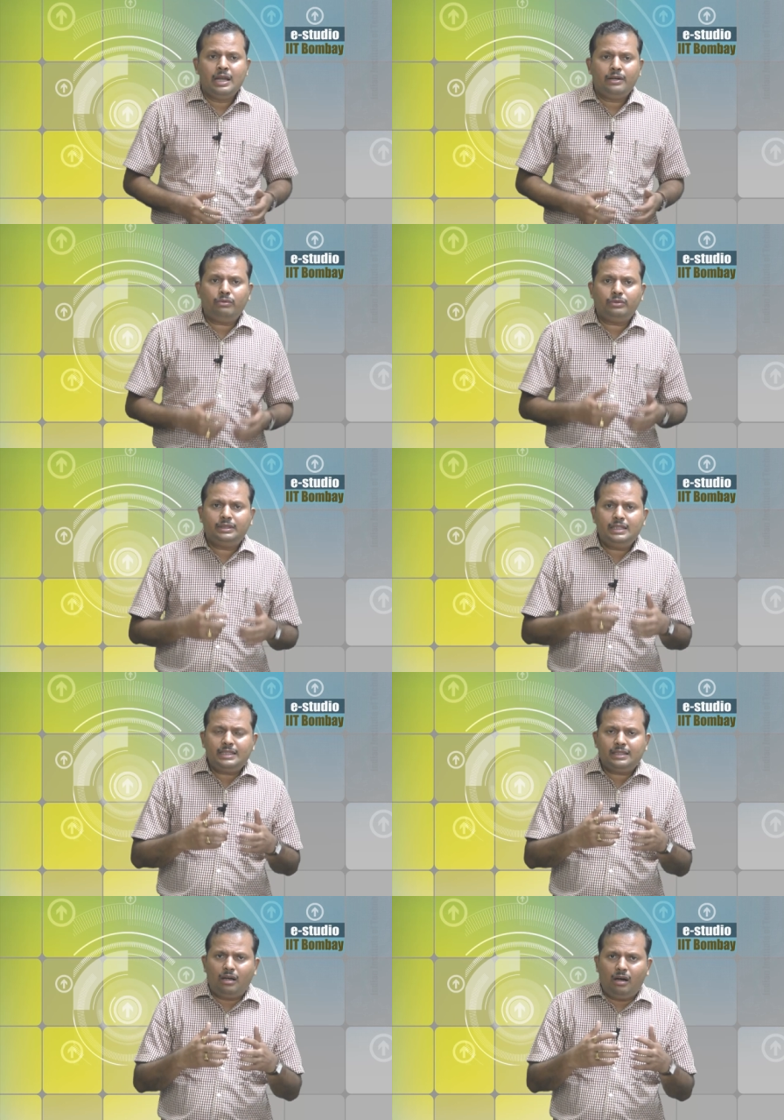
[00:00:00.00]
Now,
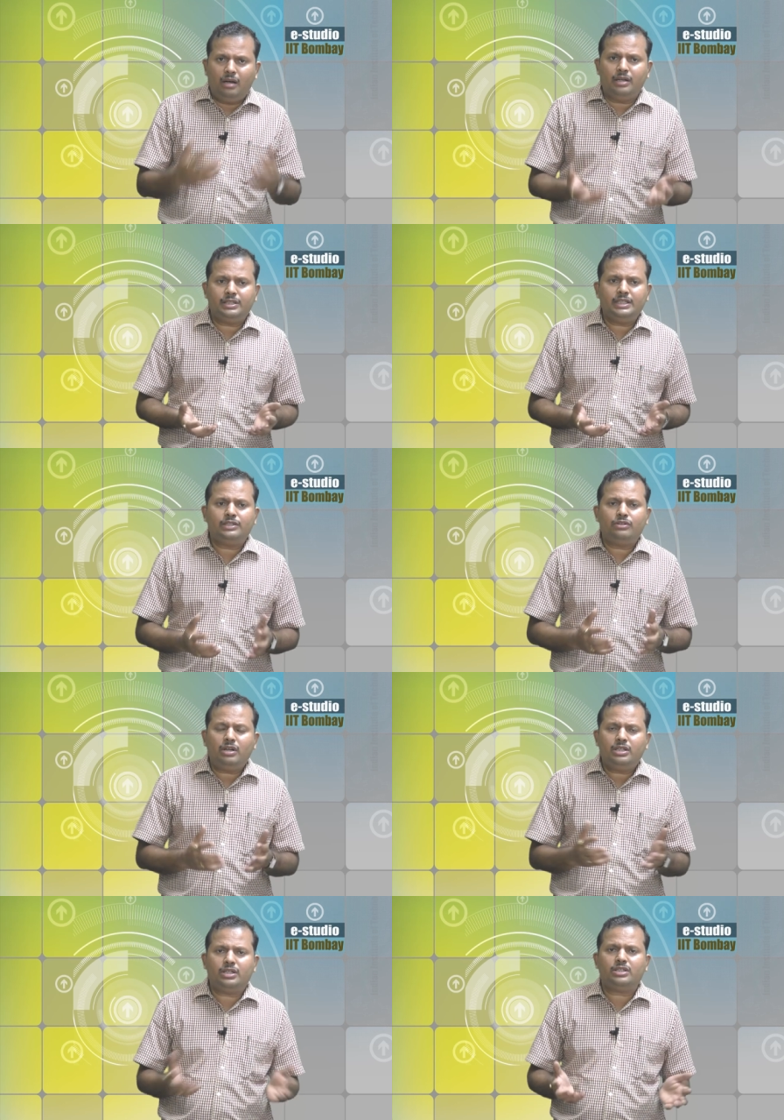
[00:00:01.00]
this urge is
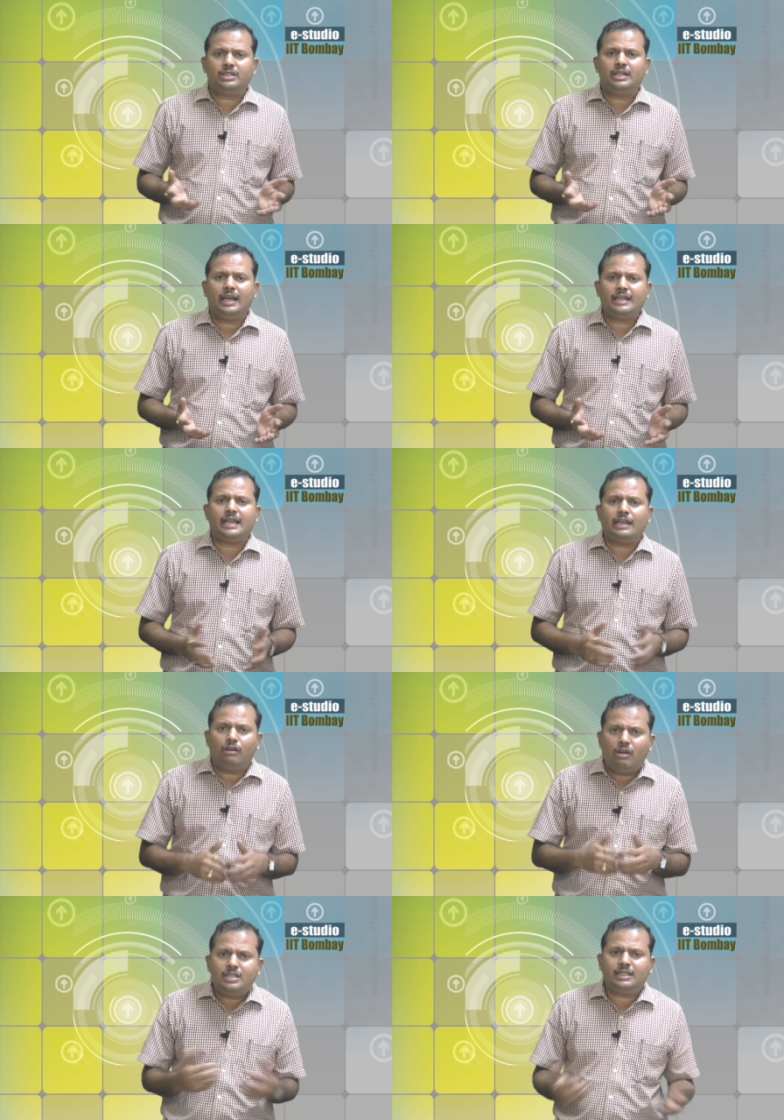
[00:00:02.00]
not just a
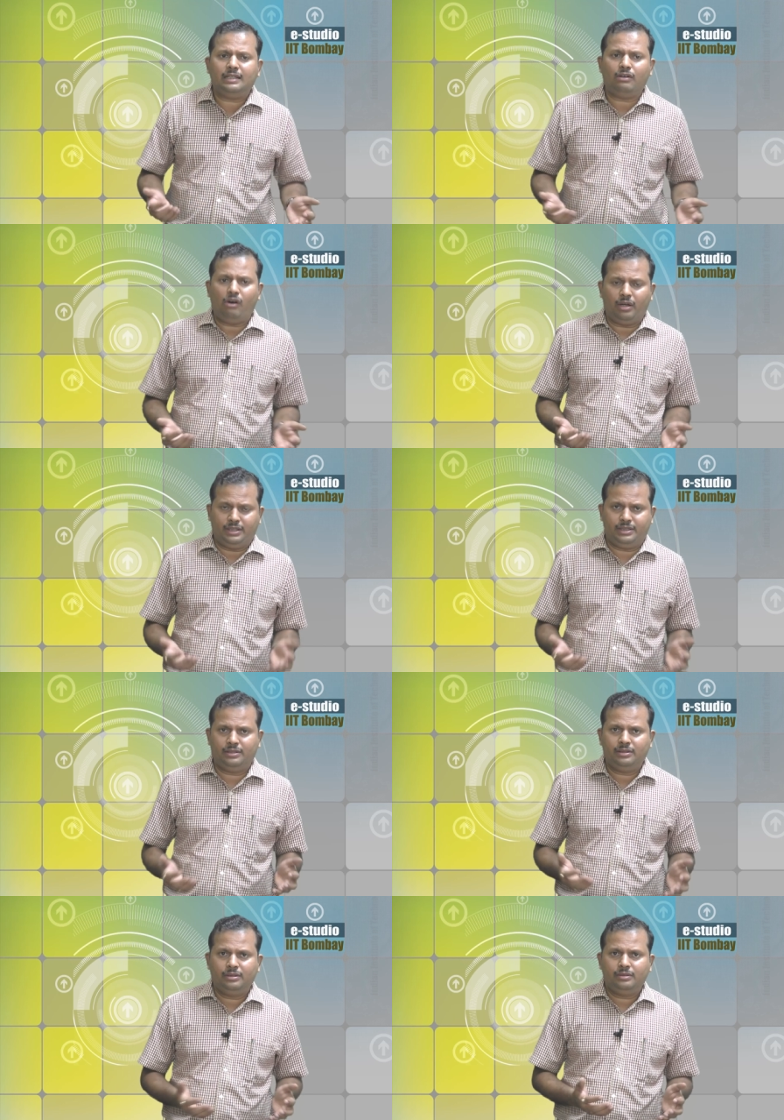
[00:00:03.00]
psychological urge,
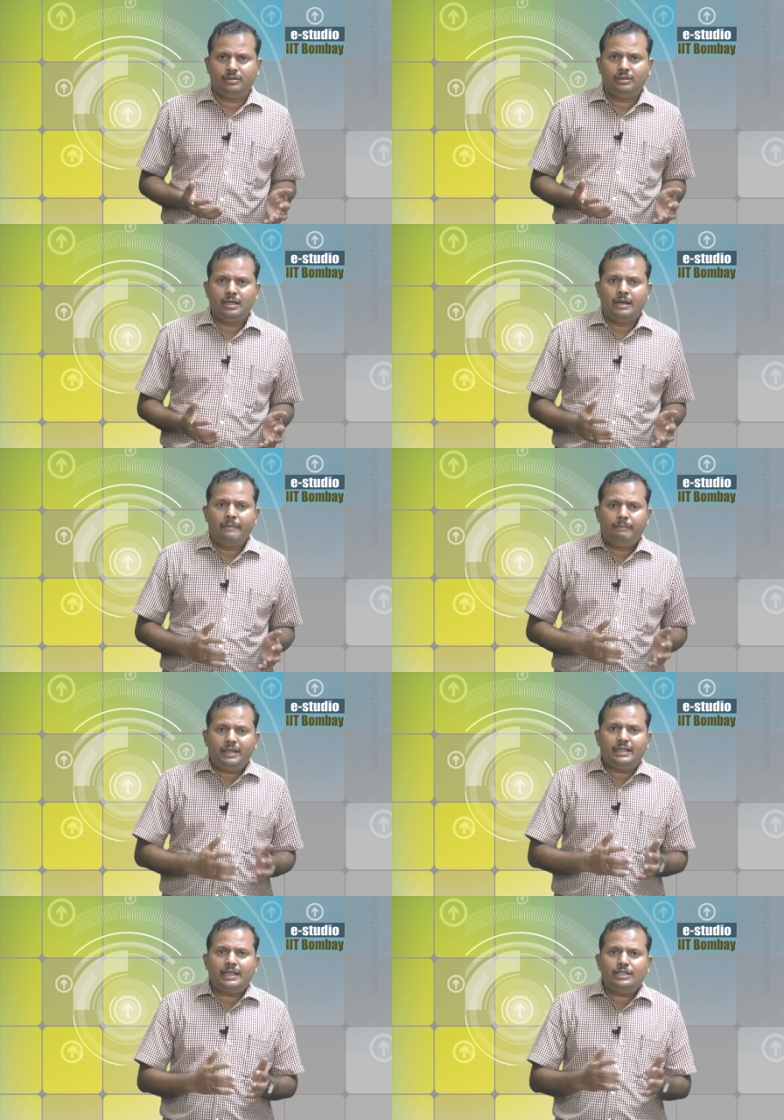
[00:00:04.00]

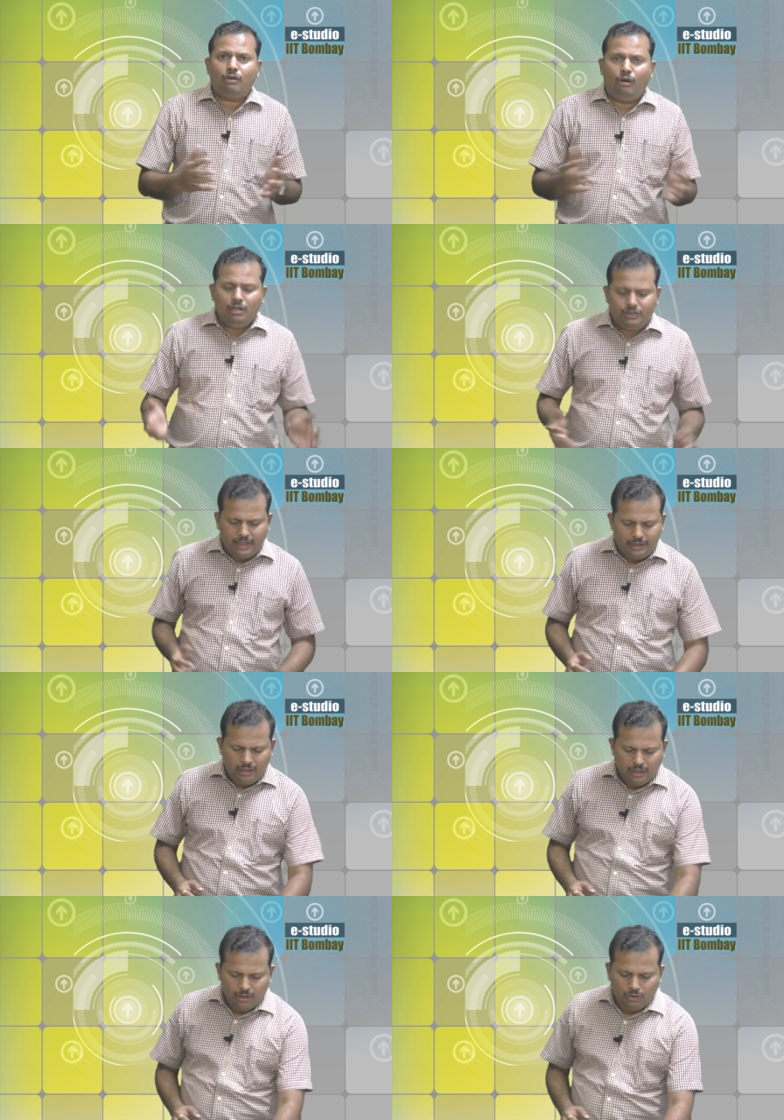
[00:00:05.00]
but there is also a
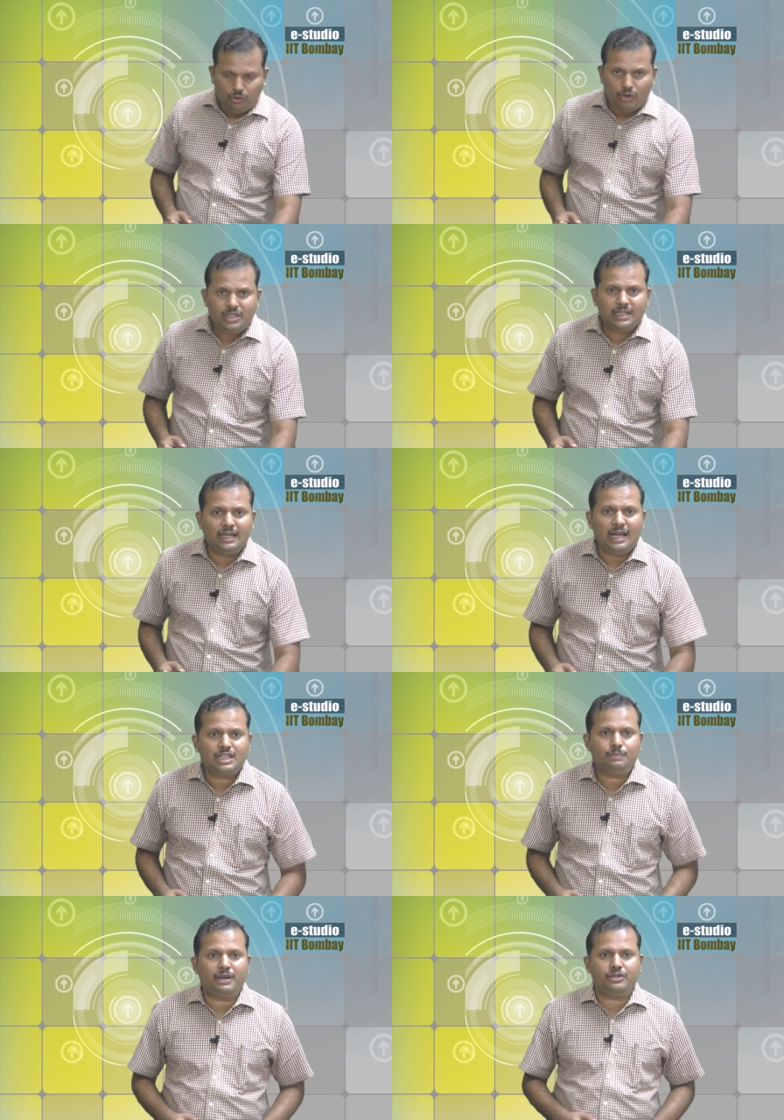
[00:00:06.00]
logical
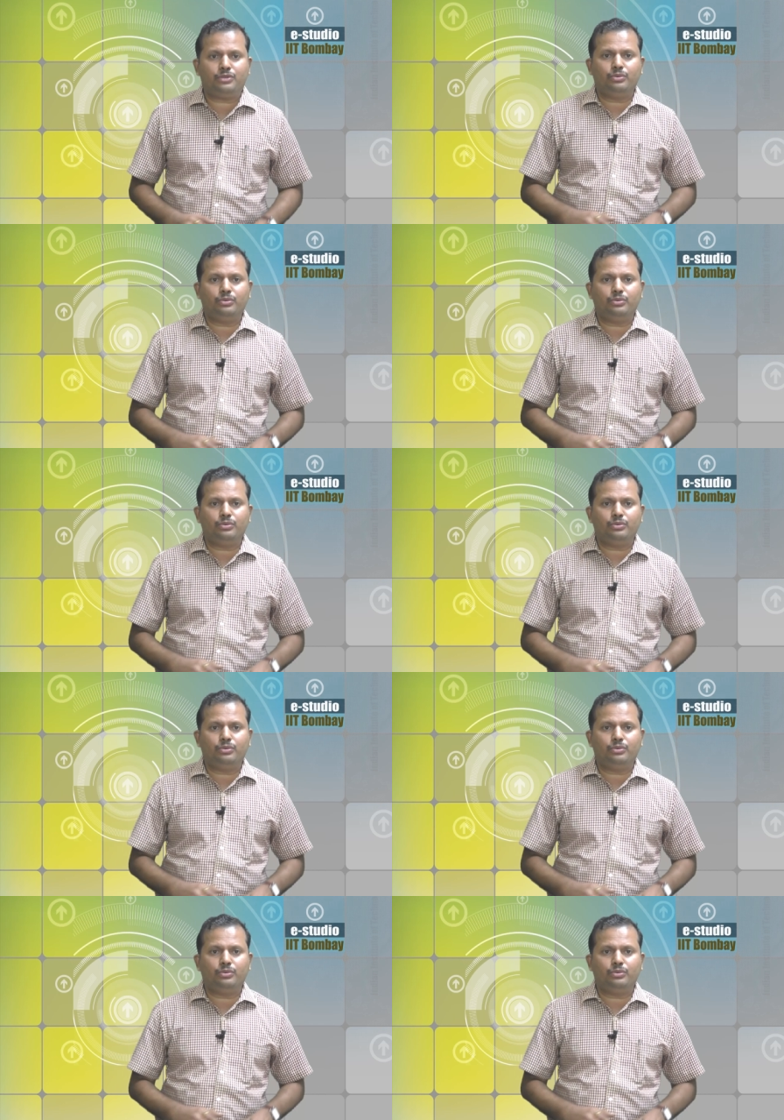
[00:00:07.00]
aspect